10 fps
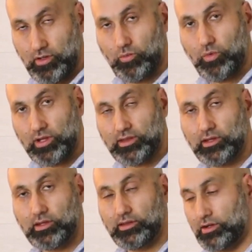
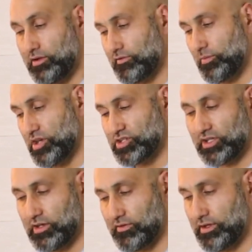with their
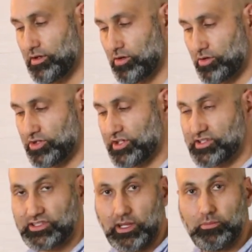information given, or you
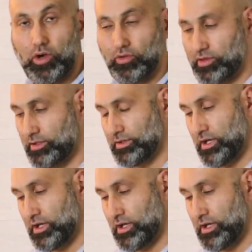can say both.